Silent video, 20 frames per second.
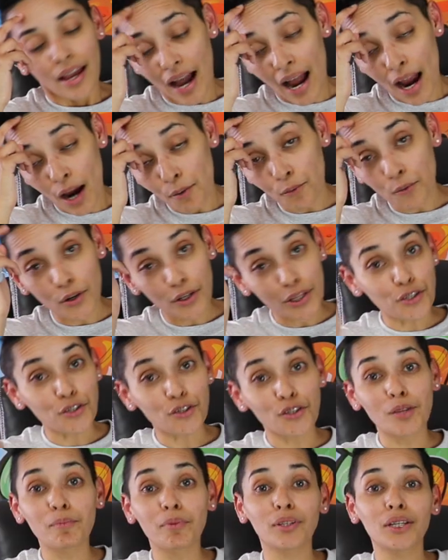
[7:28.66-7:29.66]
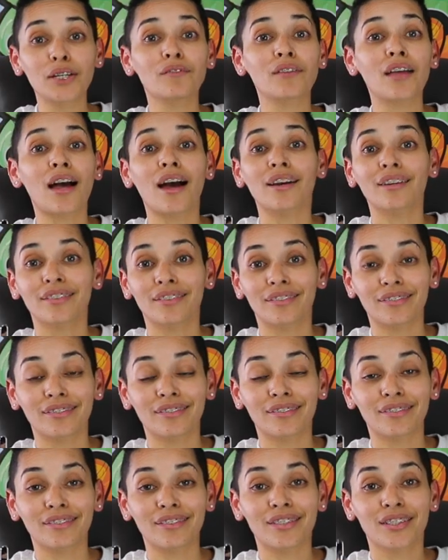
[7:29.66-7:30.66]
I really truly believe that
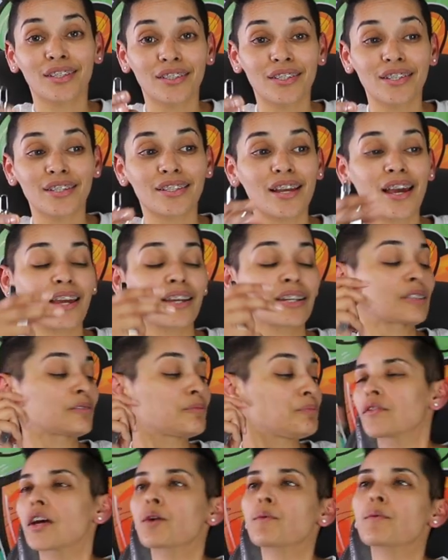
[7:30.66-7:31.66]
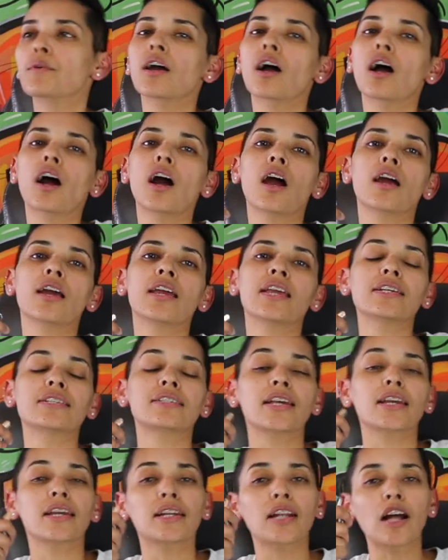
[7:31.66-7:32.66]
till this day. There we are, he's
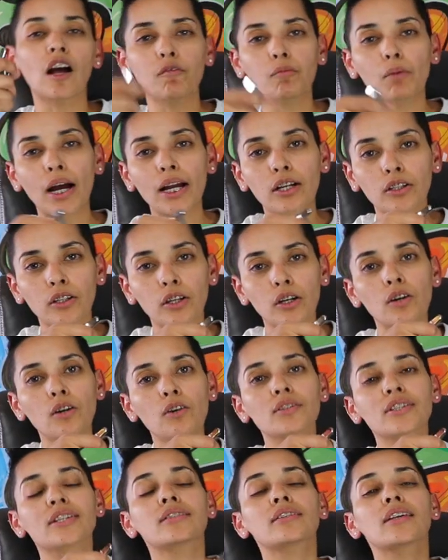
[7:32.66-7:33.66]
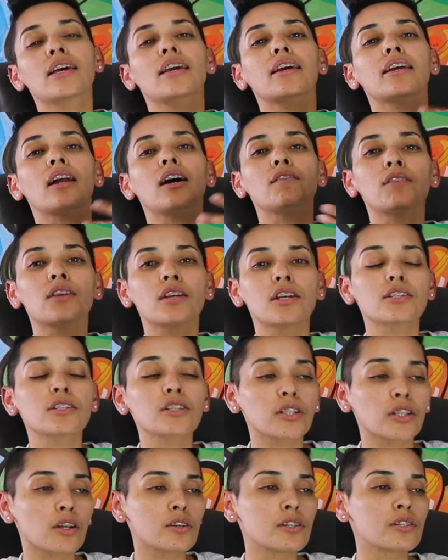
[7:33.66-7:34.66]
taking off my clothes, he's taking off his
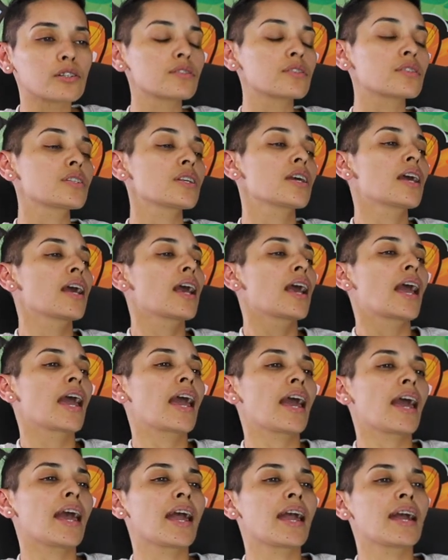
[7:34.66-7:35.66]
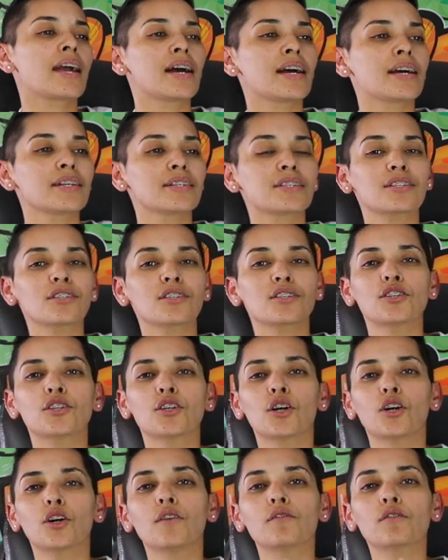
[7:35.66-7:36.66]
clothes. And, you
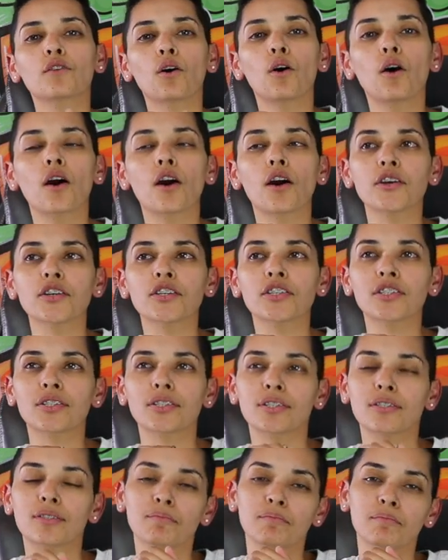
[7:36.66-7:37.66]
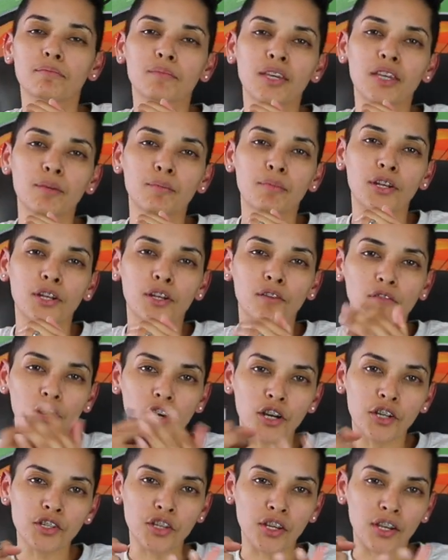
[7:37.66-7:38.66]
know, of course, me being a
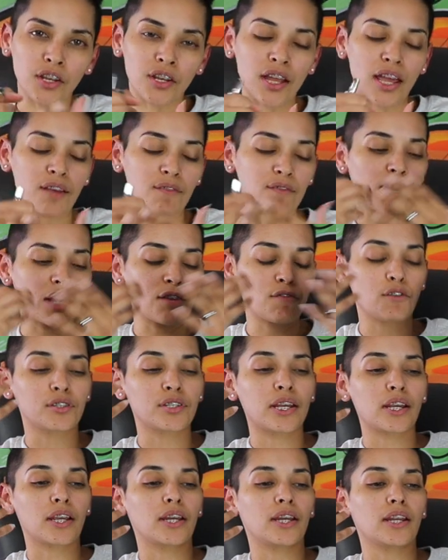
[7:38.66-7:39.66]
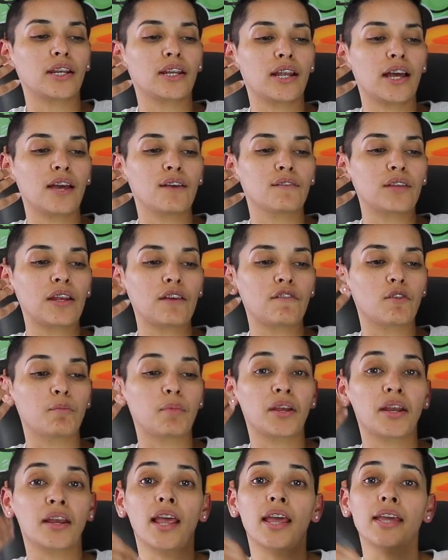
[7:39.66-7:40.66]
virgin, I've never
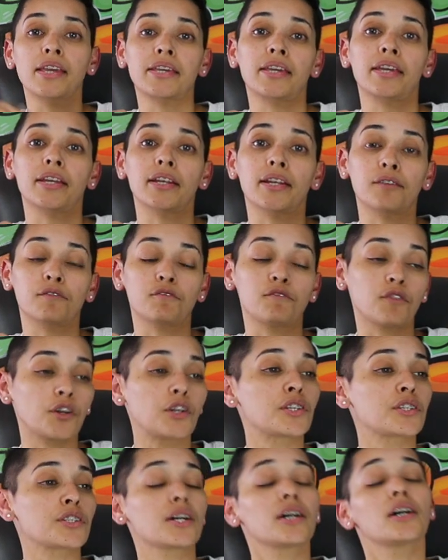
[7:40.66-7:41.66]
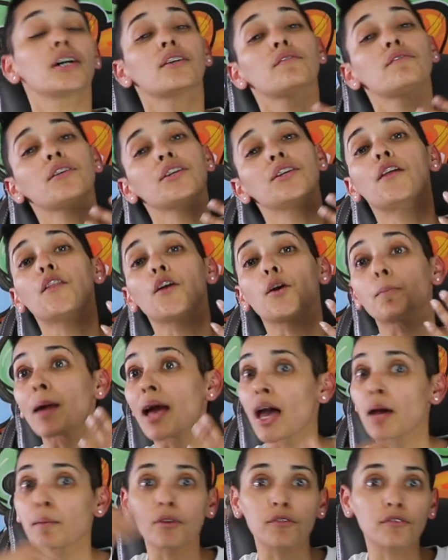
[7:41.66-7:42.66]
been naked in front of another
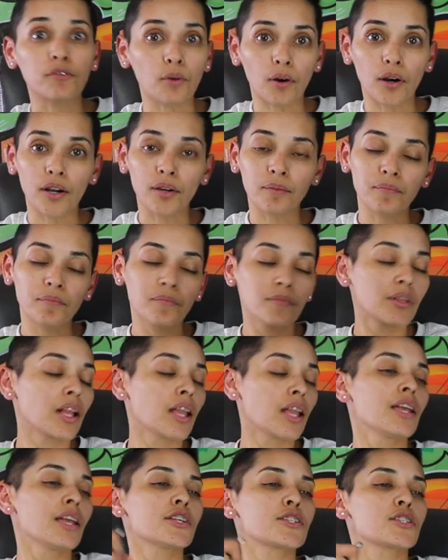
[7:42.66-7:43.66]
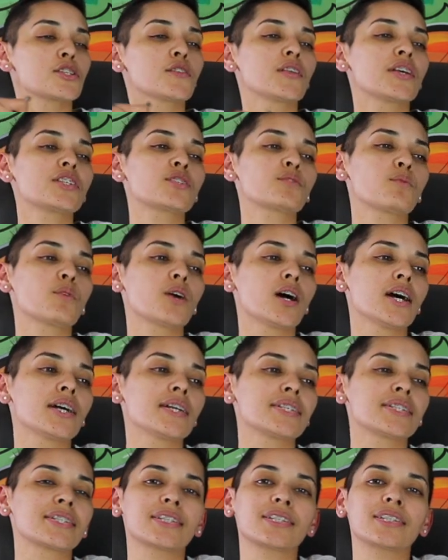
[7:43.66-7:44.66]
man before. So this
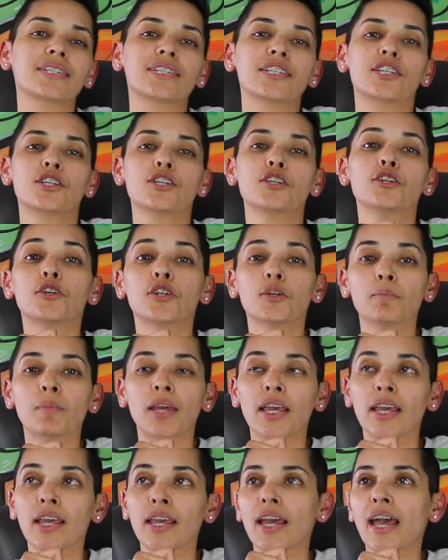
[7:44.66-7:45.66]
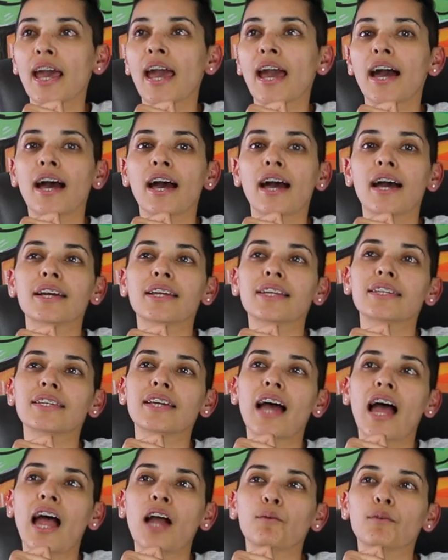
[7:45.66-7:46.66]
was new to me
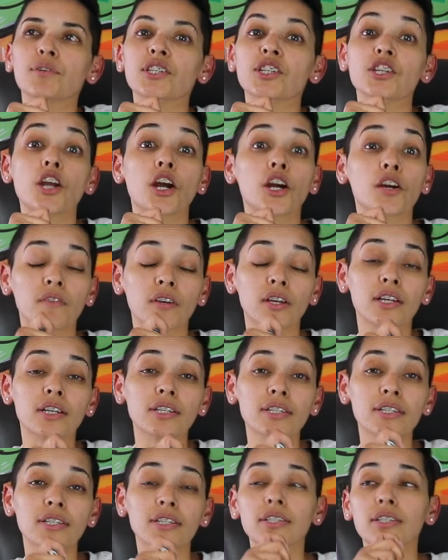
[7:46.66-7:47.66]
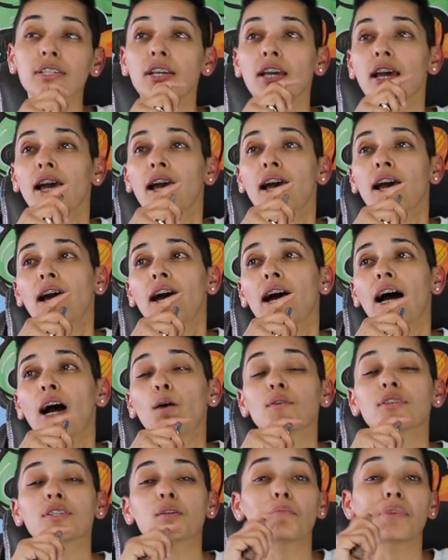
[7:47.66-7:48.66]
and I was nervous.
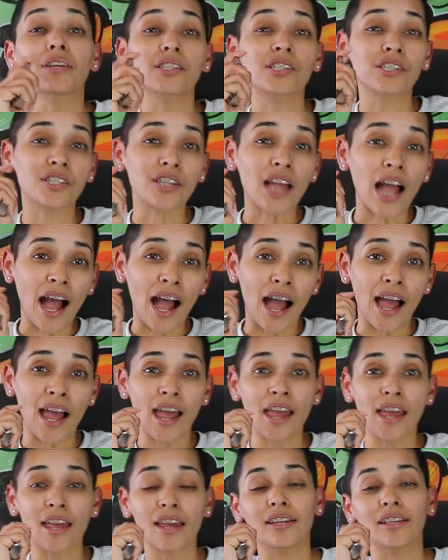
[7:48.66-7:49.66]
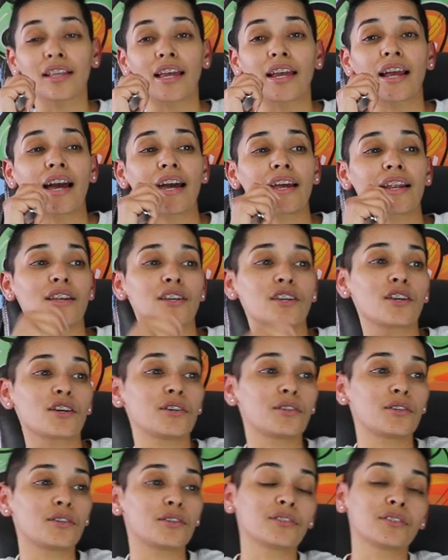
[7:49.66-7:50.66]
I was a bit shy, like I didn't
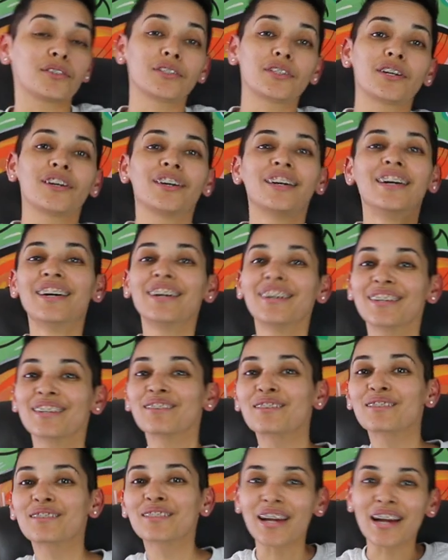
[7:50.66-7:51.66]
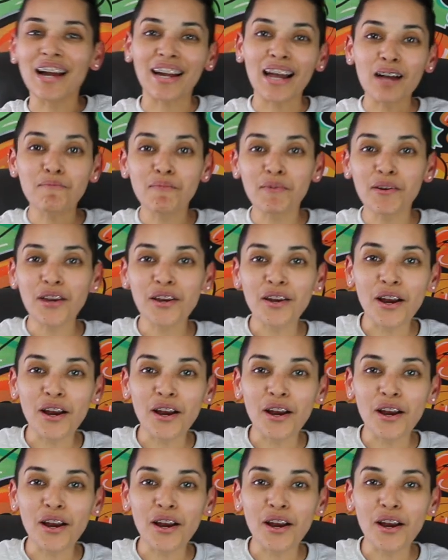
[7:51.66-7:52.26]
know, you know, I got pretty